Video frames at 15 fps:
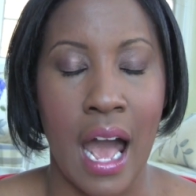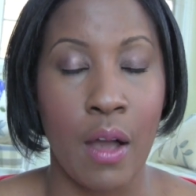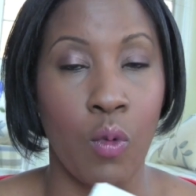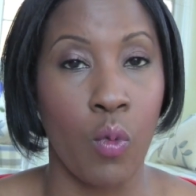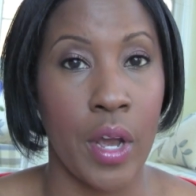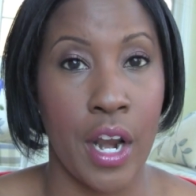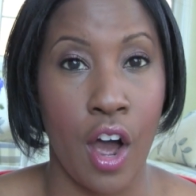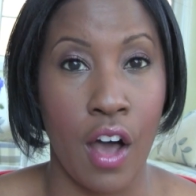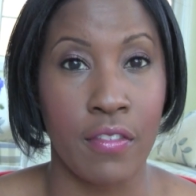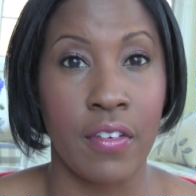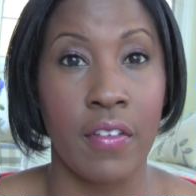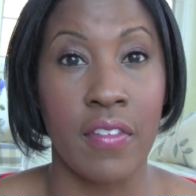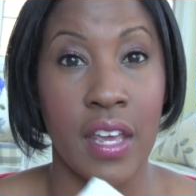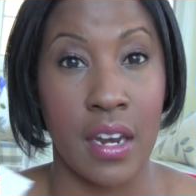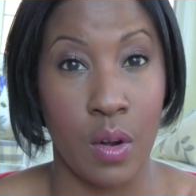I went off
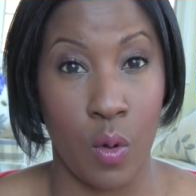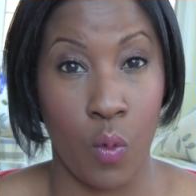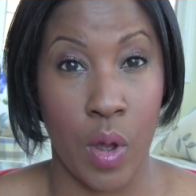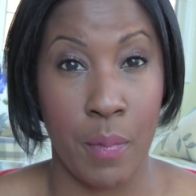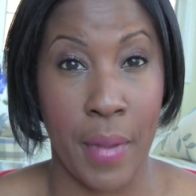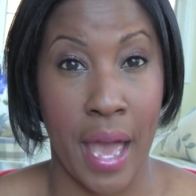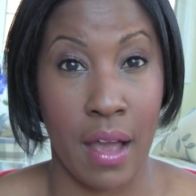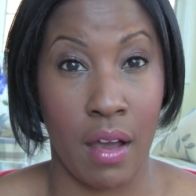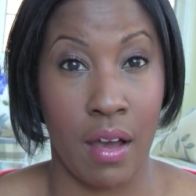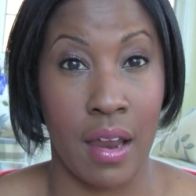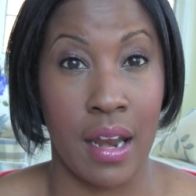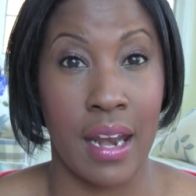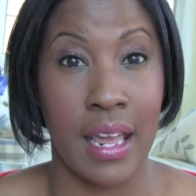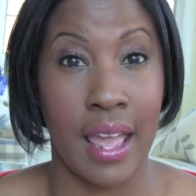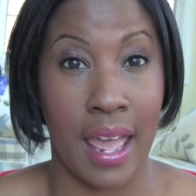of it and went back
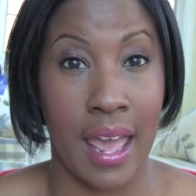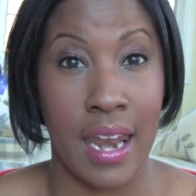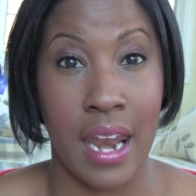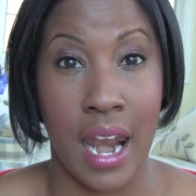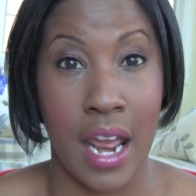on it again,